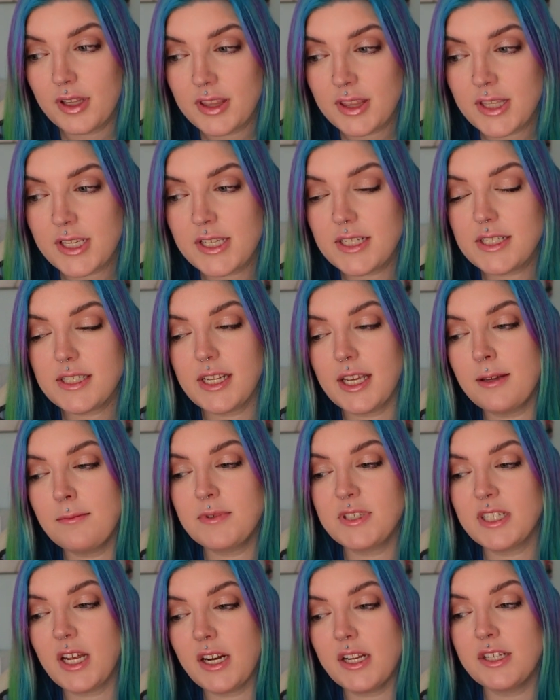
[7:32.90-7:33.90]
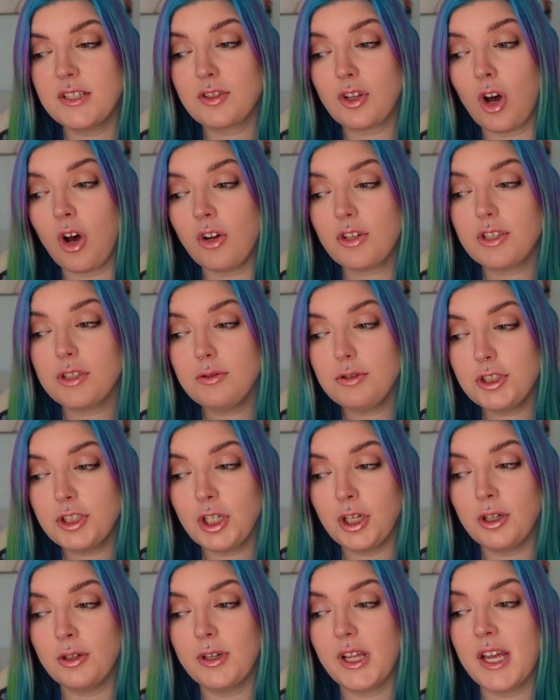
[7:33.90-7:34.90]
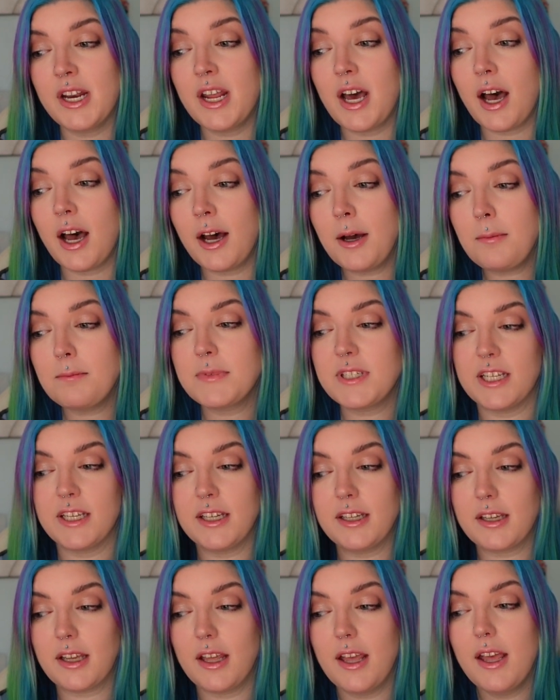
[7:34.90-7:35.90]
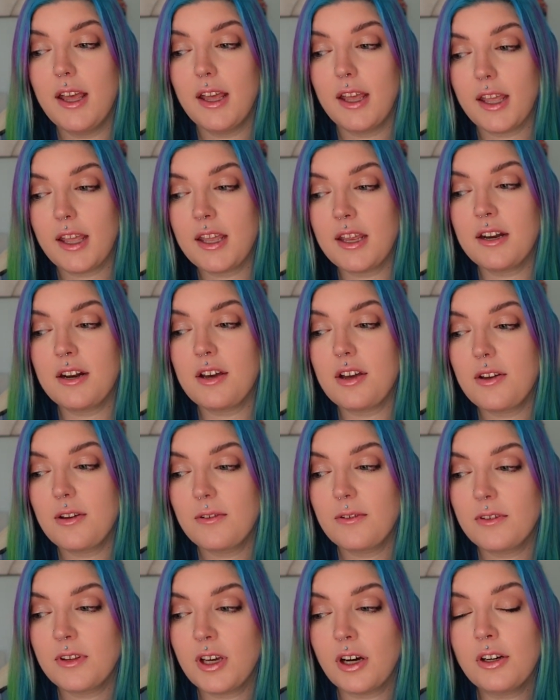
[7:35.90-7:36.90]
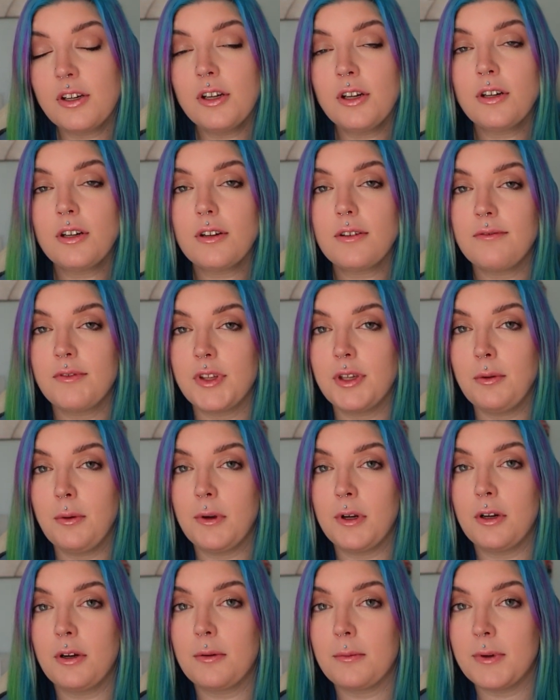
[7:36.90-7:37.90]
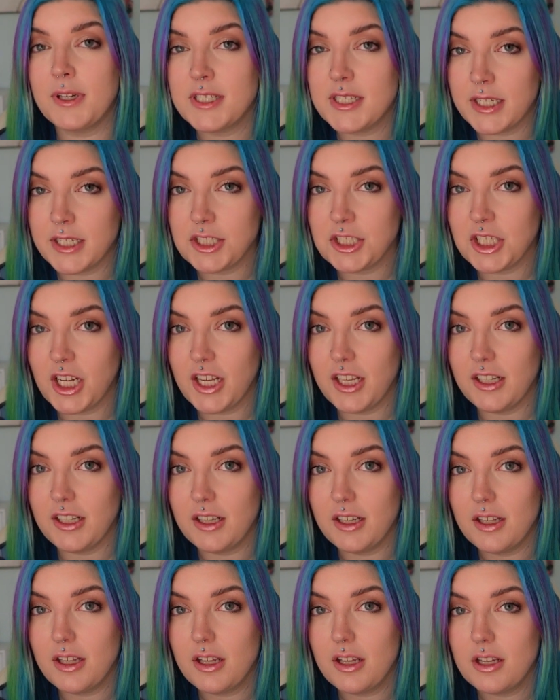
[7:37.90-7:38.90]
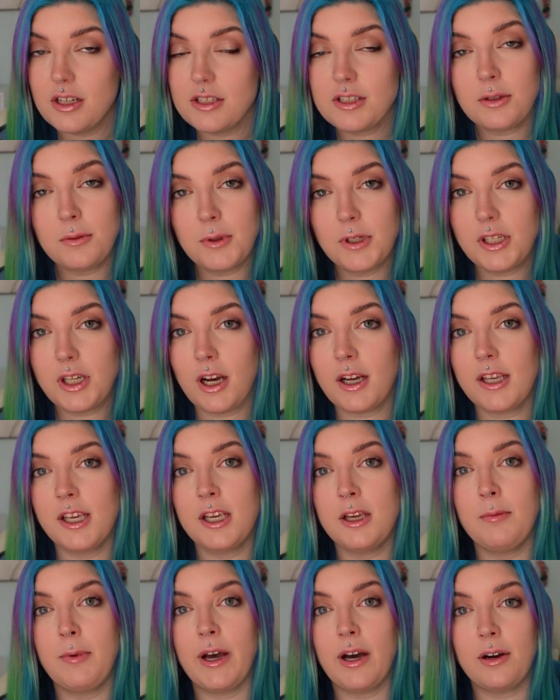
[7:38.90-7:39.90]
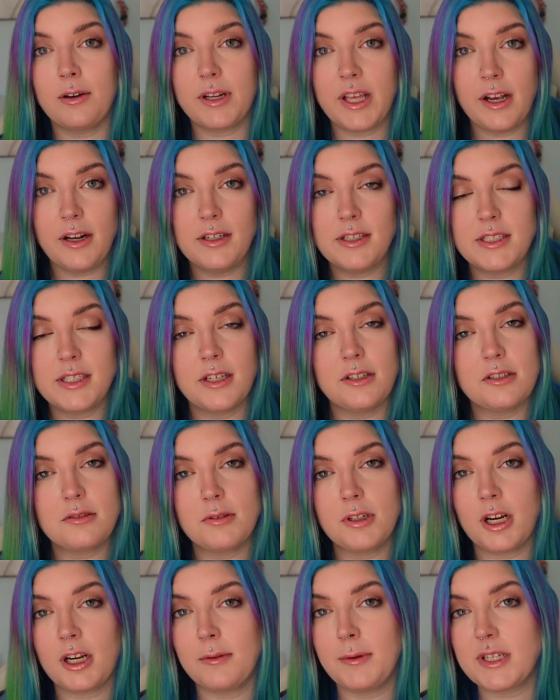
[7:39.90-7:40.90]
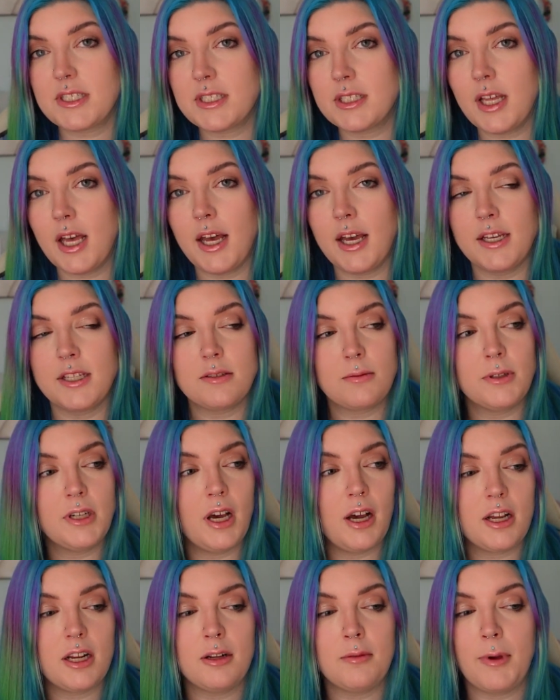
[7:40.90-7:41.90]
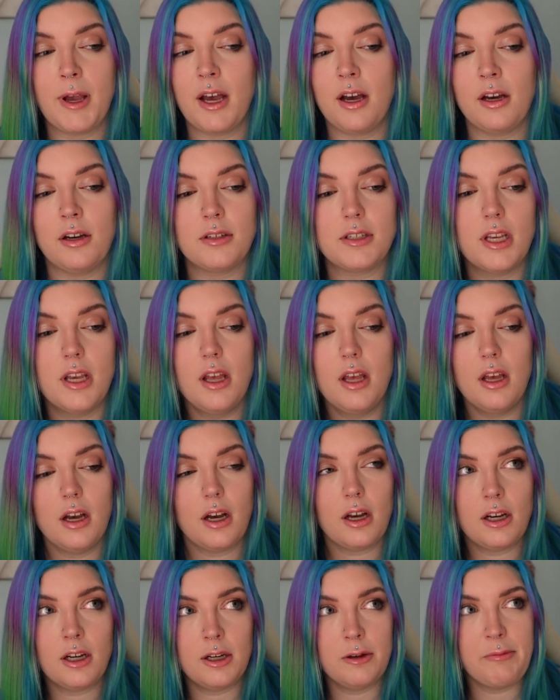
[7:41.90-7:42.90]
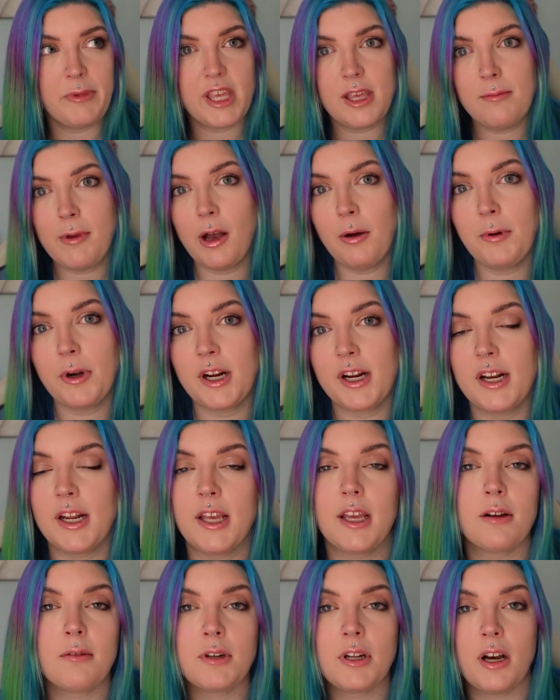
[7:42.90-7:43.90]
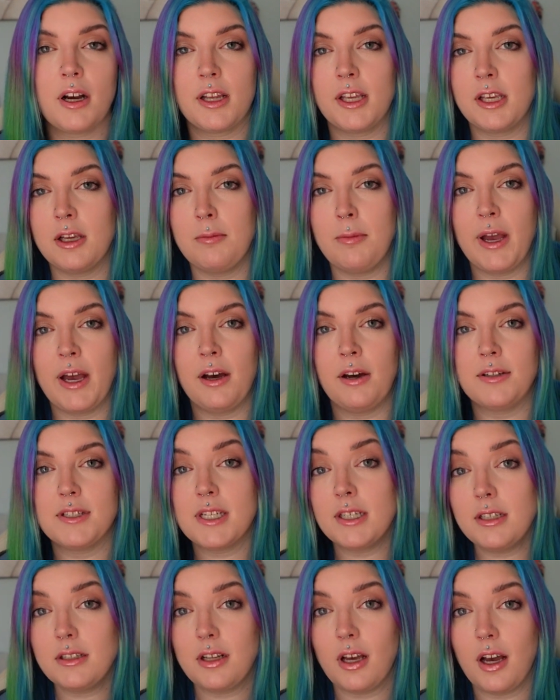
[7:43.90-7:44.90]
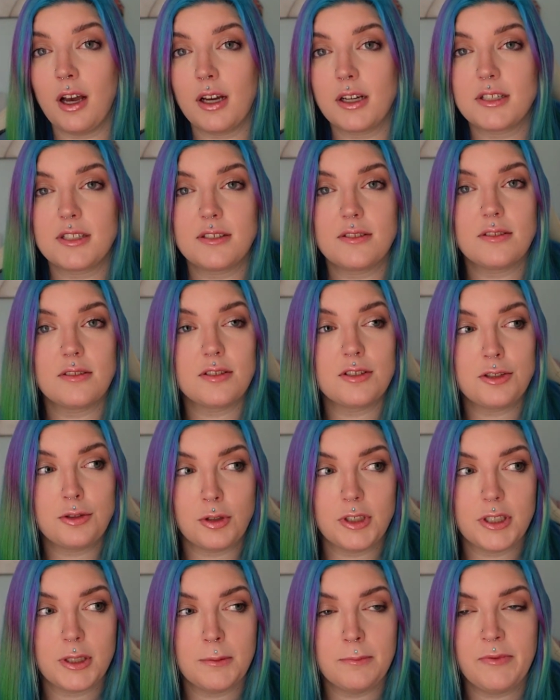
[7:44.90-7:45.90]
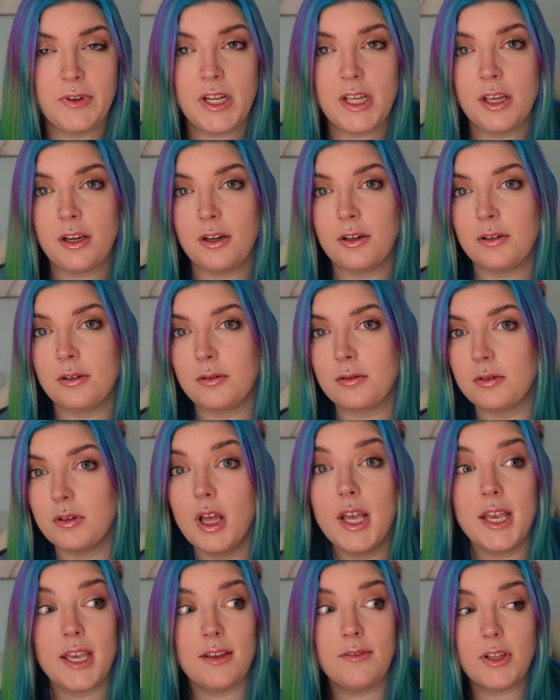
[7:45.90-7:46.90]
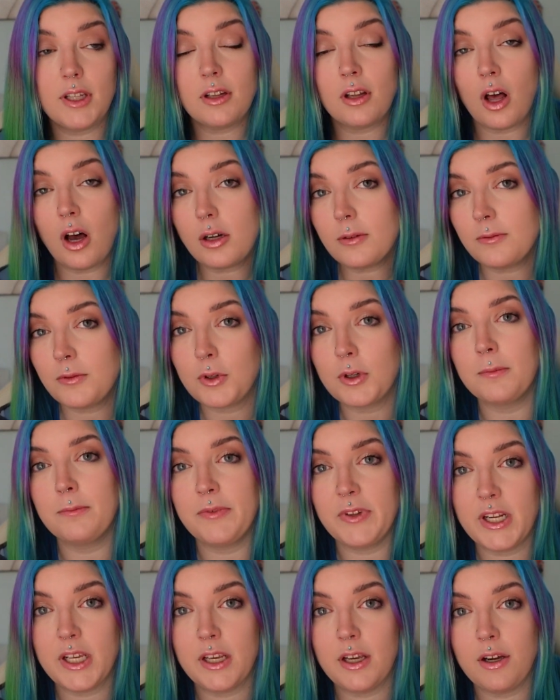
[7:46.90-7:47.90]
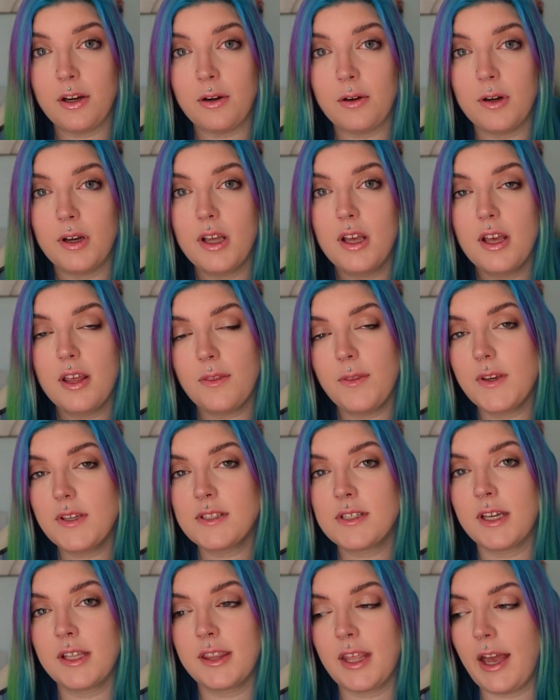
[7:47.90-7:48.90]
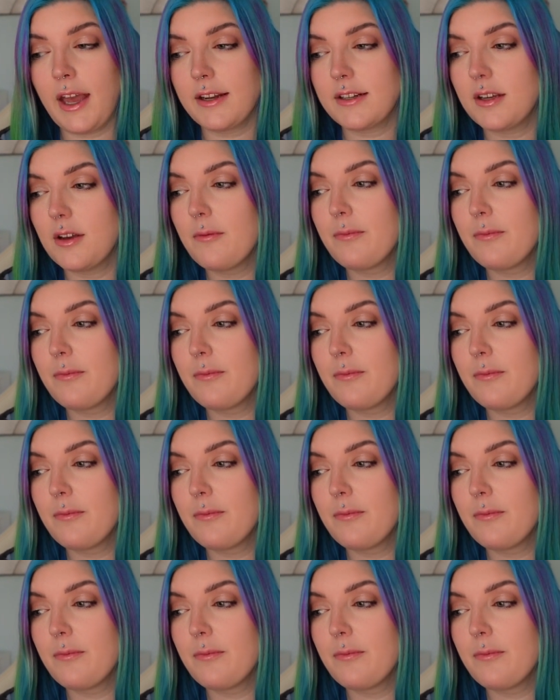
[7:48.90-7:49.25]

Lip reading: These same studies also showed an uptick in younger viewer retention. So we're talking about carousels, we're talking about slides, we're talking about email marketing, we're talking about TikToks, short-term video, even long-form video, things like that.